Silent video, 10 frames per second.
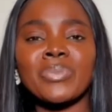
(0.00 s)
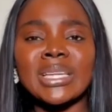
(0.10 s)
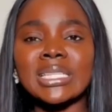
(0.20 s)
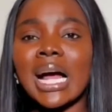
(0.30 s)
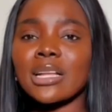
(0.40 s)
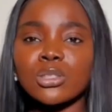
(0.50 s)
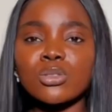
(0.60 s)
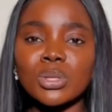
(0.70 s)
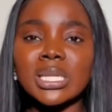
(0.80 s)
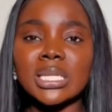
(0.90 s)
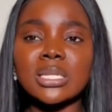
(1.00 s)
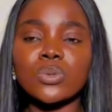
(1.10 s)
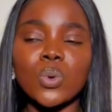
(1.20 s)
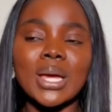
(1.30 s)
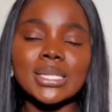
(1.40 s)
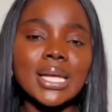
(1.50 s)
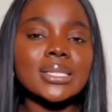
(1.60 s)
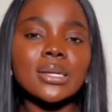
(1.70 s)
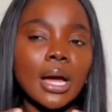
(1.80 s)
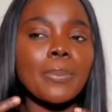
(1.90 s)
it adds to it. So
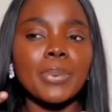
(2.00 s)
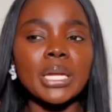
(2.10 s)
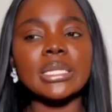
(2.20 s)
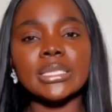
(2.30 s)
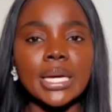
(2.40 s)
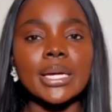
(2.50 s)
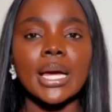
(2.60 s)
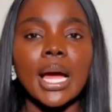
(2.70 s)
aesthetic appealing, yeah,